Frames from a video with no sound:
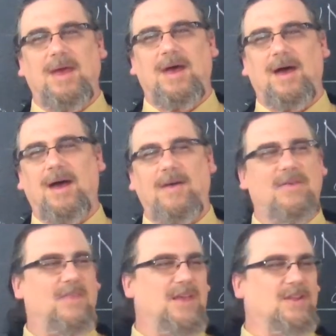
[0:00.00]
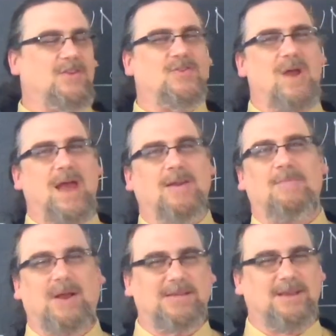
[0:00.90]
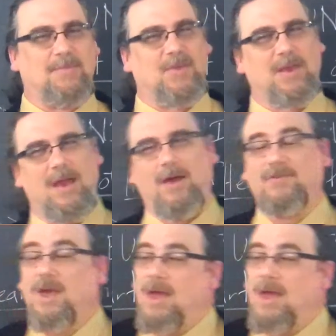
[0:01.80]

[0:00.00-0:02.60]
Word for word: uh, and then they get distracted by something else.